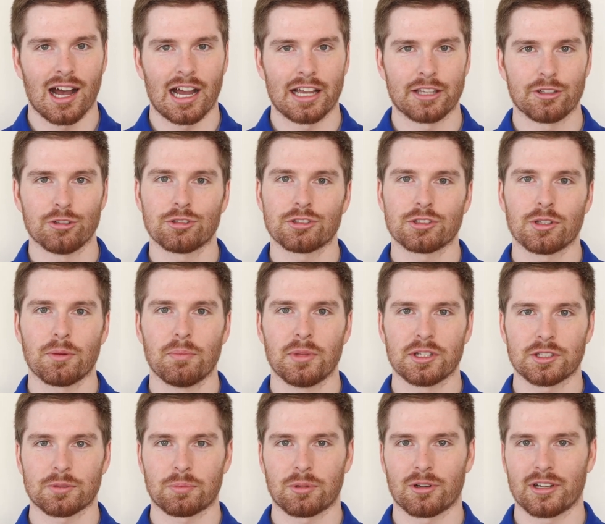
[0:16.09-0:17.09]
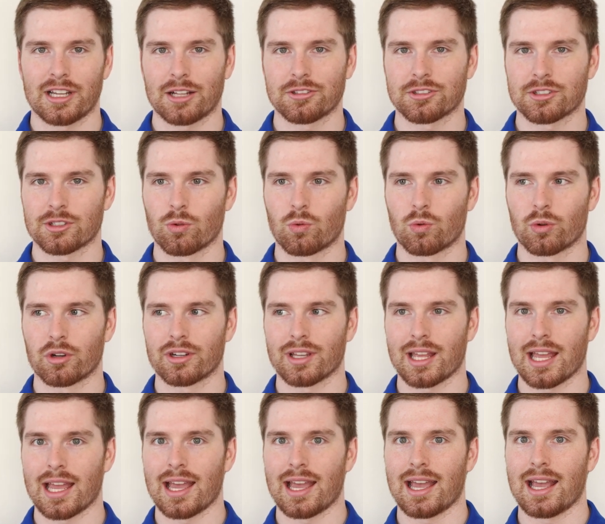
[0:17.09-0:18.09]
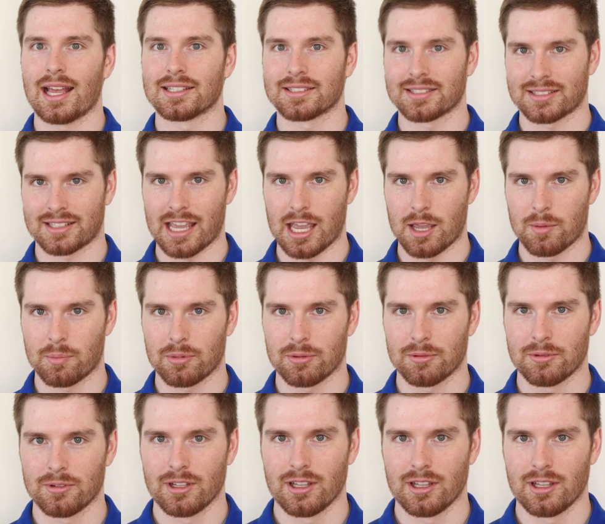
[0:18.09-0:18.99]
I used to mispronounce the word escape.